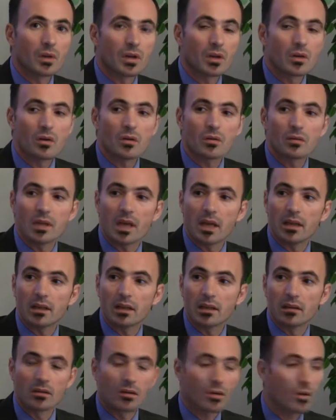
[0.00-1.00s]
we know
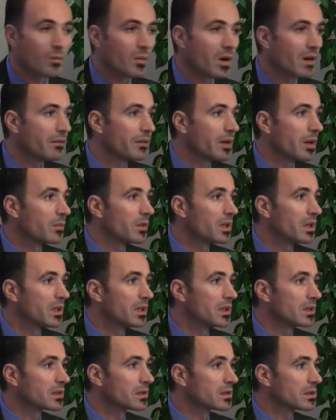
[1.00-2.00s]
that in Roma
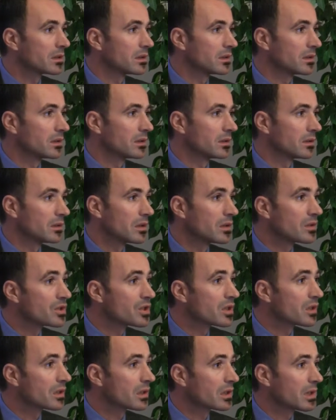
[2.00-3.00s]
families, the
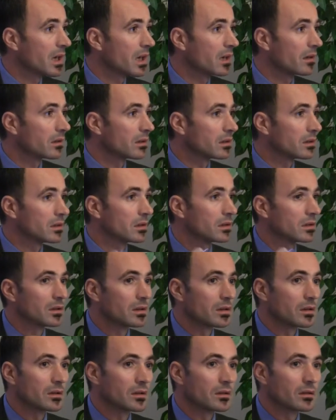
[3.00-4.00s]
children
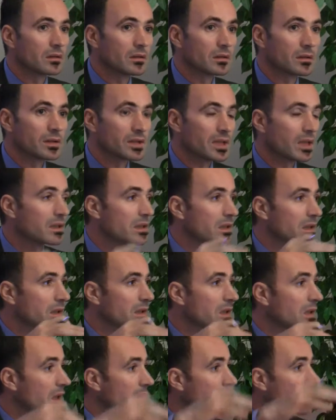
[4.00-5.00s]
are
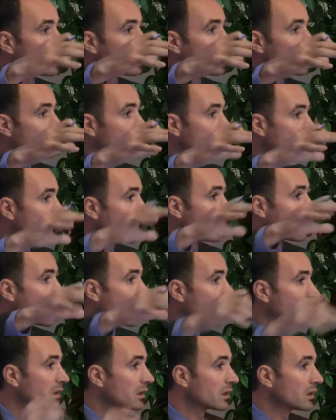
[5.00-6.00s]
centered around the
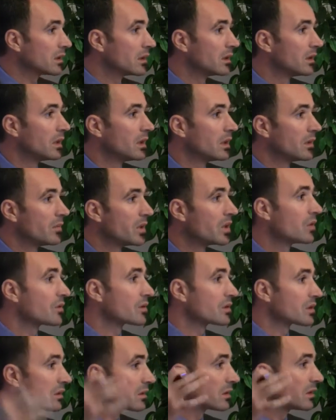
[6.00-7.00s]
mother
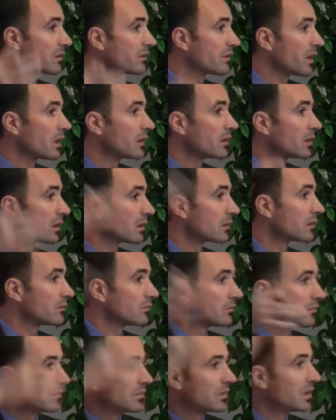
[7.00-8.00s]
because the father
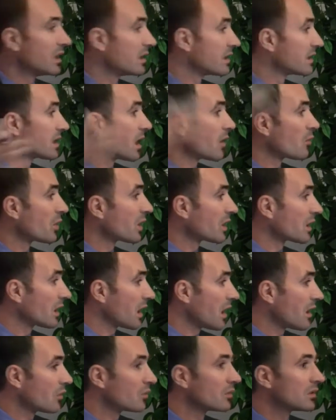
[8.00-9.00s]
is somewhere
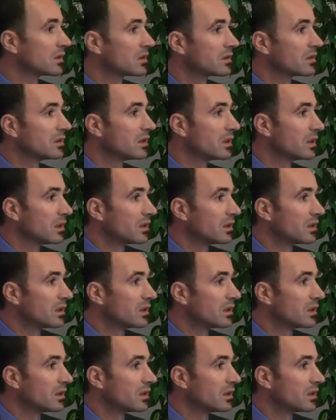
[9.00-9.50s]
around